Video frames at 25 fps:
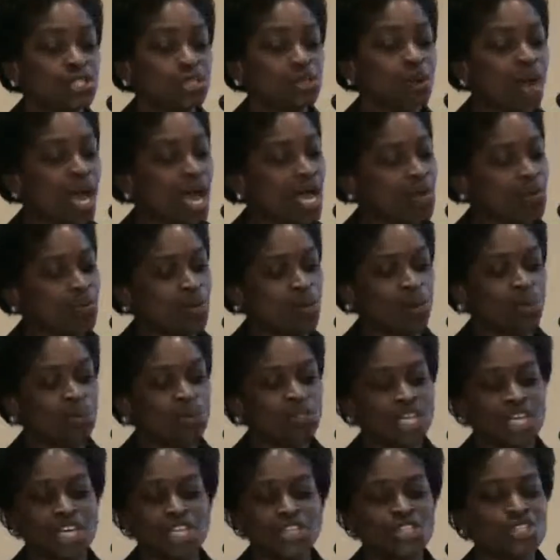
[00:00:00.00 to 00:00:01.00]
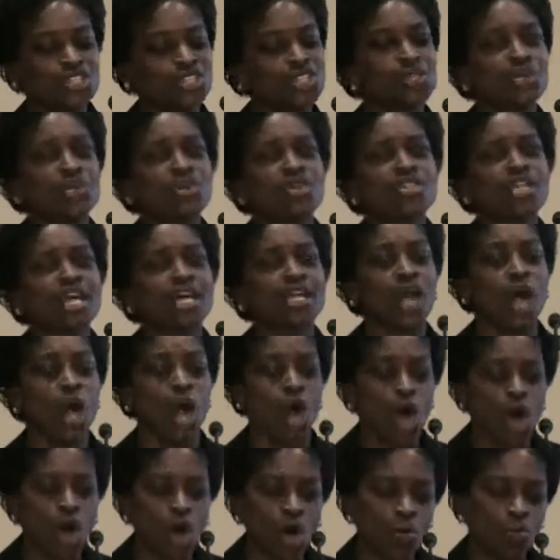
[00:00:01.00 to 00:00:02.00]
to, I quote, ensure that
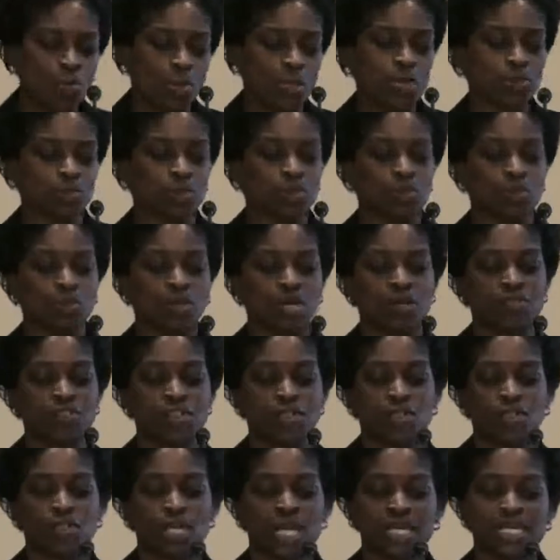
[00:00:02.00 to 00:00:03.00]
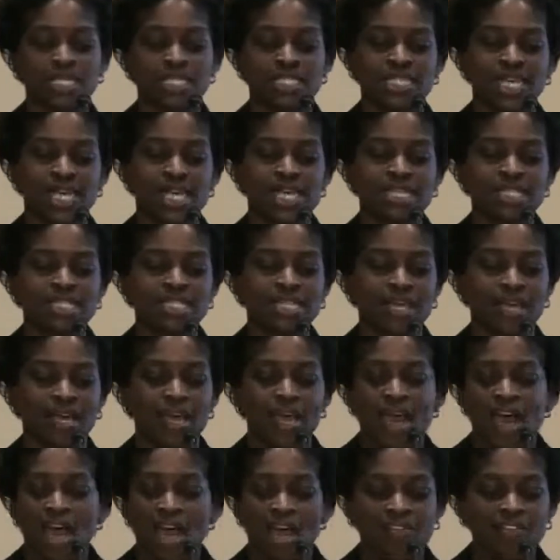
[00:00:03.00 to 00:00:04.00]
all people of the United States
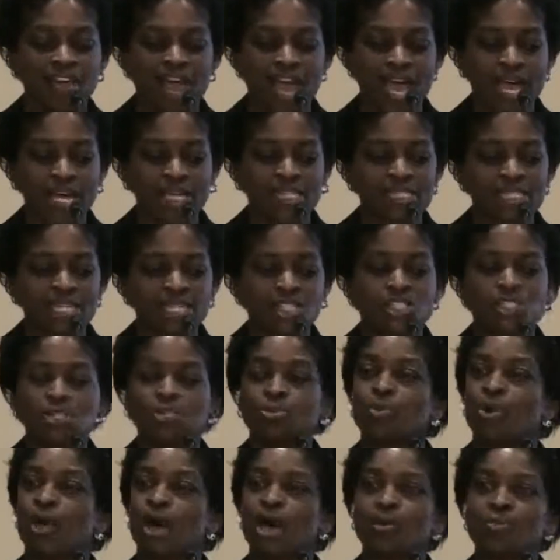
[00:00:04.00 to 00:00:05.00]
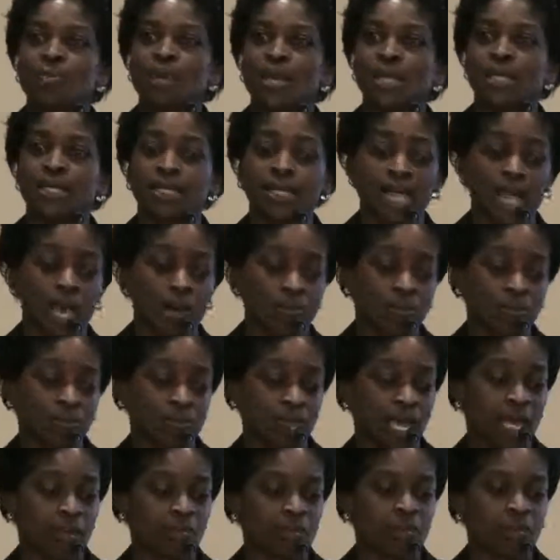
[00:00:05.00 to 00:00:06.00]
have access to broadband
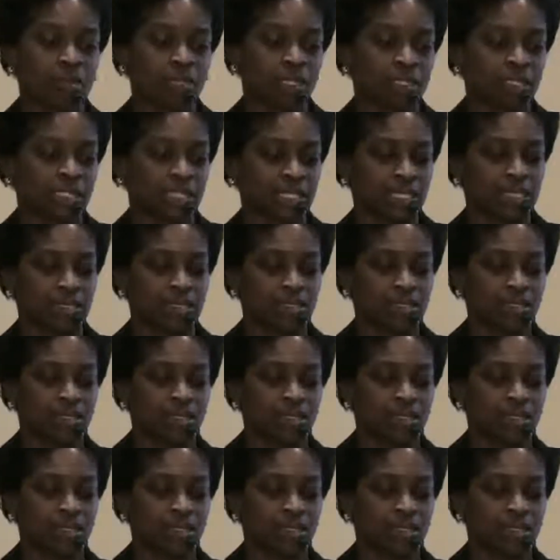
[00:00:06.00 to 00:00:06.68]
capability.